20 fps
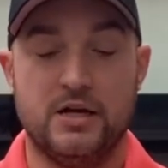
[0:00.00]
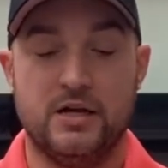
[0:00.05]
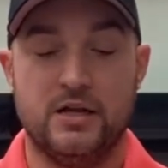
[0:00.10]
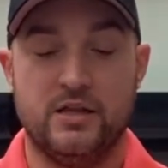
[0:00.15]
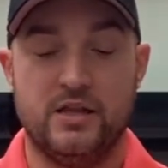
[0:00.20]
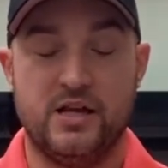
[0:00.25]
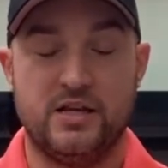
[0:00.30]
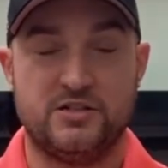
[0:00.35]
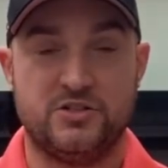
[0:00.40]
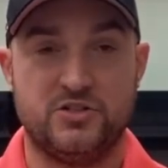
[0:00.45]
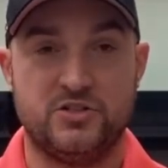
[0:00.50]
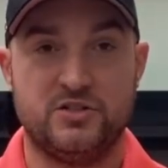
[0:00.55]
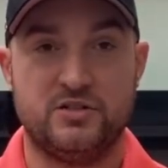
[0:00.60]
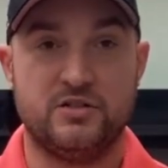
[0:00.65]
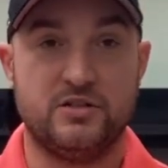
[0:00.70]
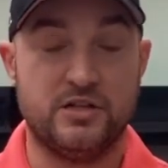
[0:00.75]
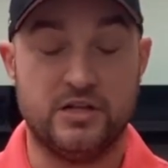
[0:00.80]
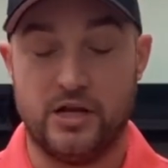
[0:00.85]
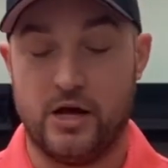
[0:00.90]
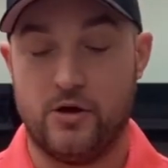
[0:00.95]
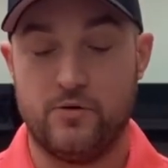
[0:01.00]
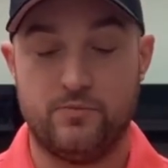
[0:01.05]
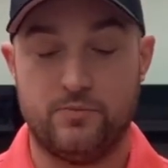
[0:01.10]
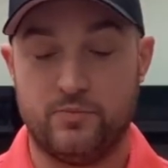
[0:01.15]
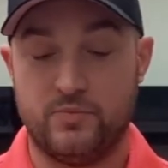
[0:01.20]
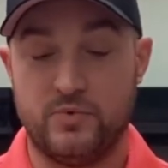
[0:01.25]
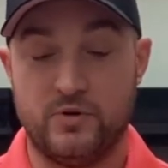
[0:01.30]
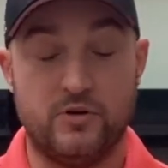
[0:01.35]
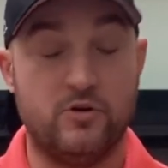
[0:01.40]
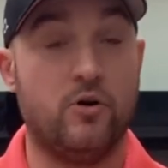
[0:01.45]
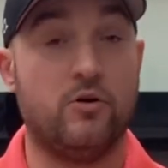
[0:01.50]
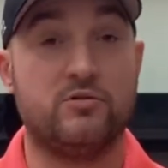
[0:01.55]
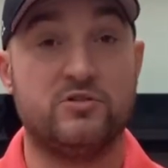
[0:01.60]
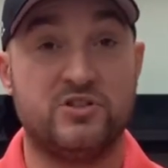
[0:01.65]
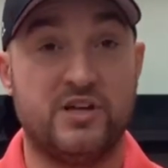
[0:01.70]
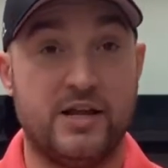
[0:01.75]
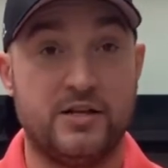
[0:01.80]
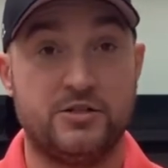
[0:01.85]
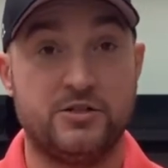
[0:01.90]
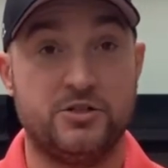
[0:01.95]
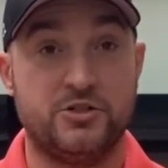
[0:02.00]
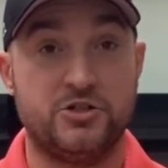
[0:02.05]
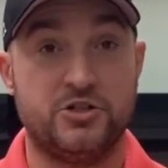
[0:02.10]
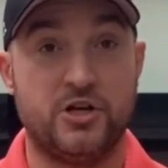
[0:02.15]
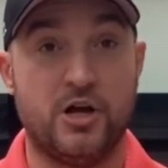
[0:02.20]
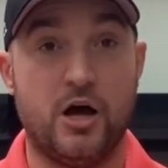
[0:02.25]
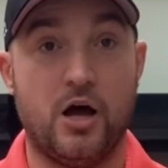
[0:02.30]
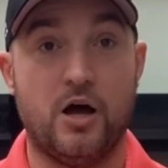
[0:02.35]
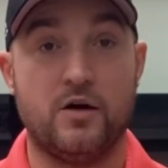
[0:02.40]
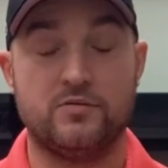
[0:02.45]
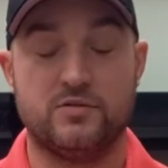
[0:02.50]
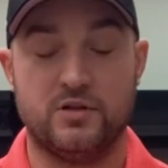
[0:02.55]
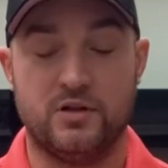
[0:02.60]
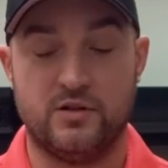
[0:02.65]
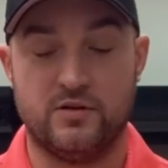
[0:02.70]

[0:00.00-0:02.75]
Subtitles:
There's not centered shafts.